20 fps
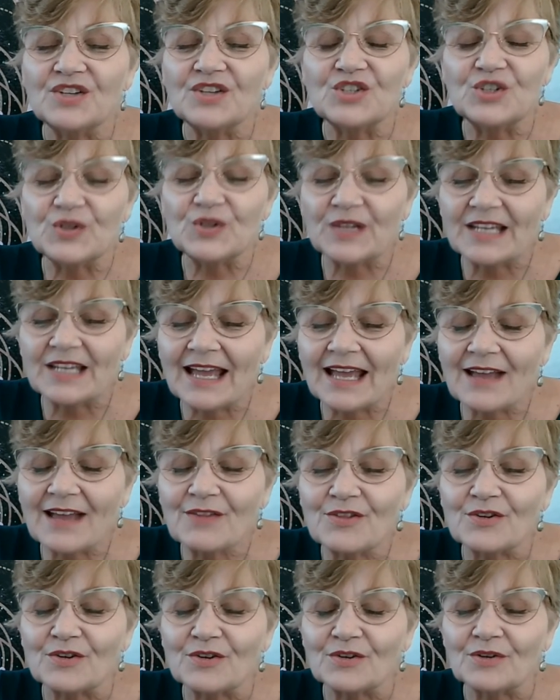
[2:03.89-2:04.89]

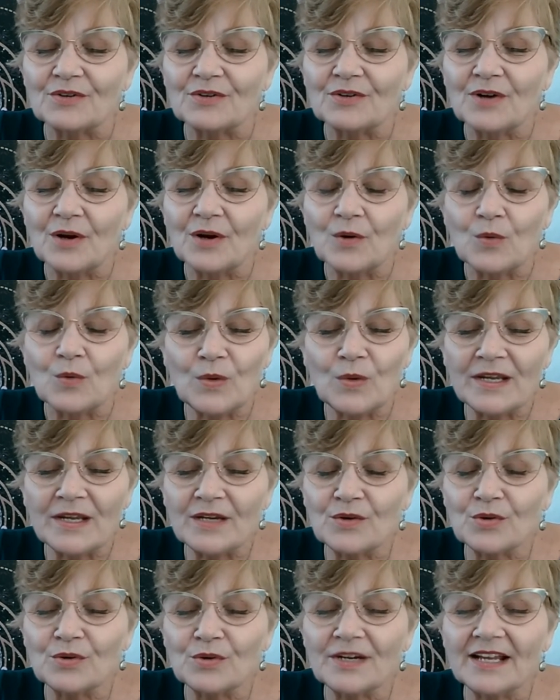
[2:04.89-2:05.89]
Together, we
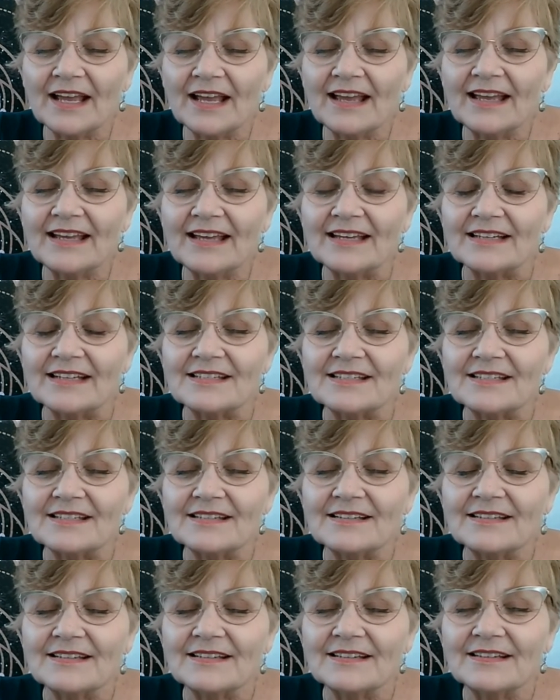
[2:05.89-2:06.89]
create
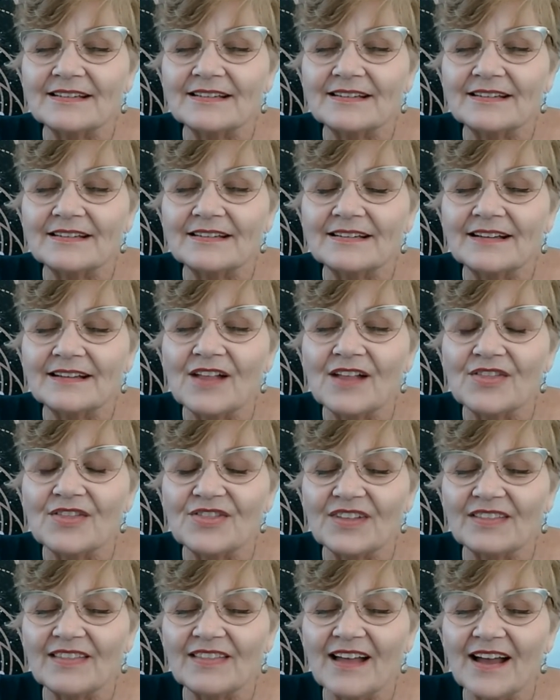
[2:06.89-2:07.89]

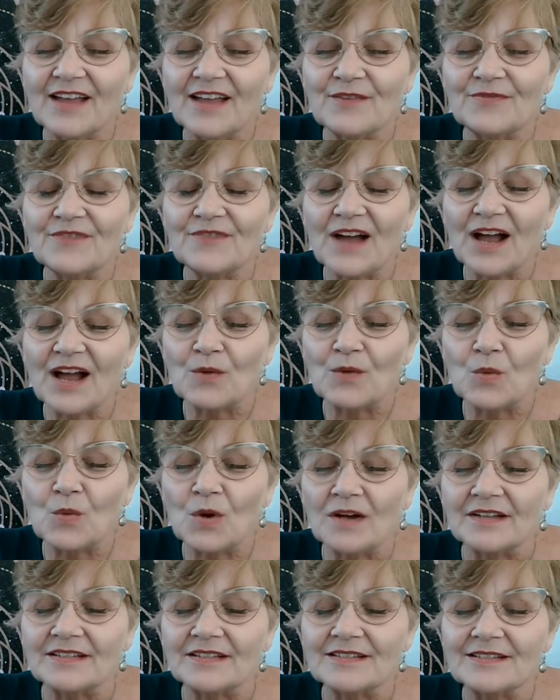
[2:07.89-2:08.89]
the life I
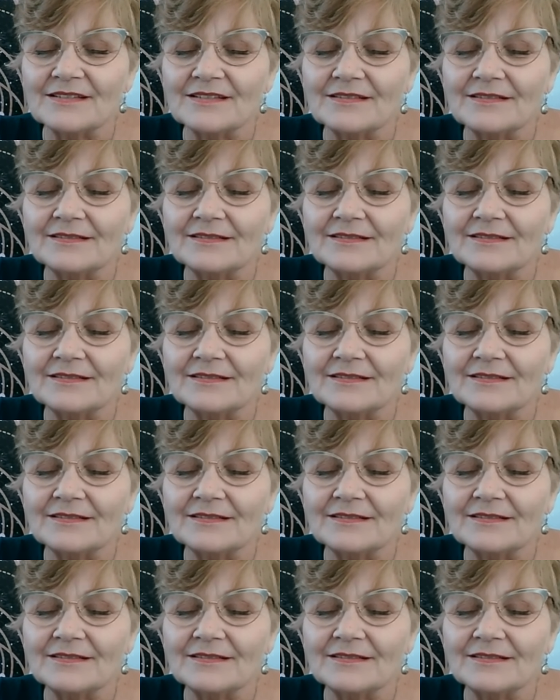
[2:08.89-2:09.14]
want.